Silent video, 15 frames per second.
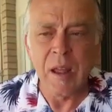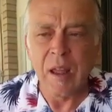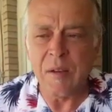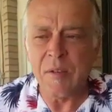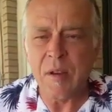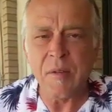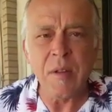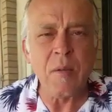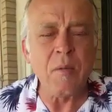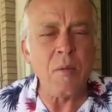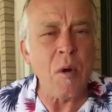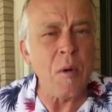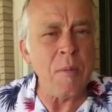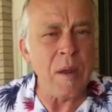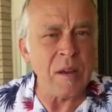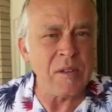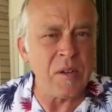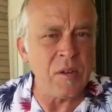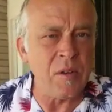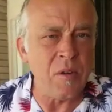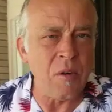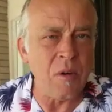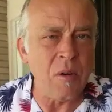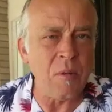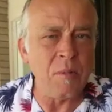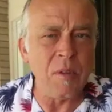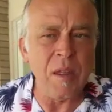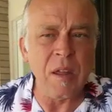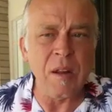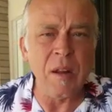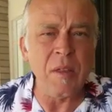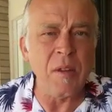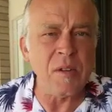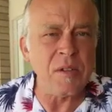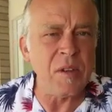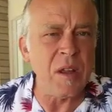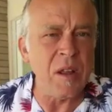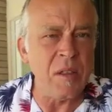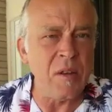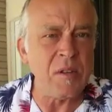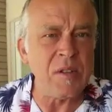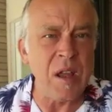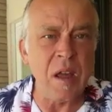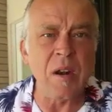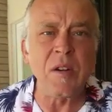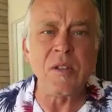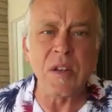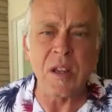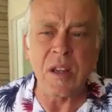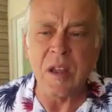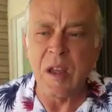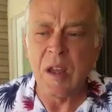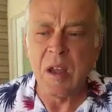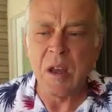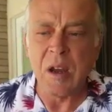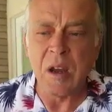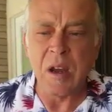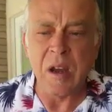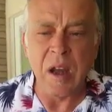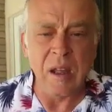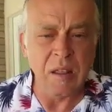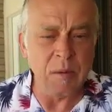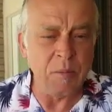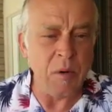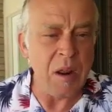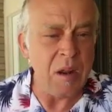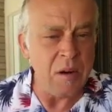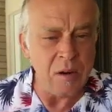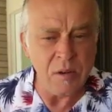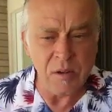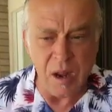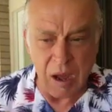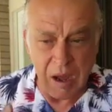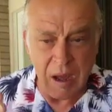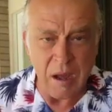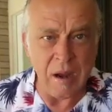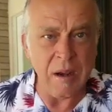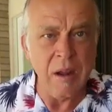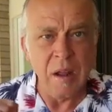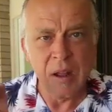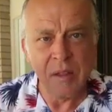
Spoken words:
If you have any Romex in your home, then there's energy at the breaker on,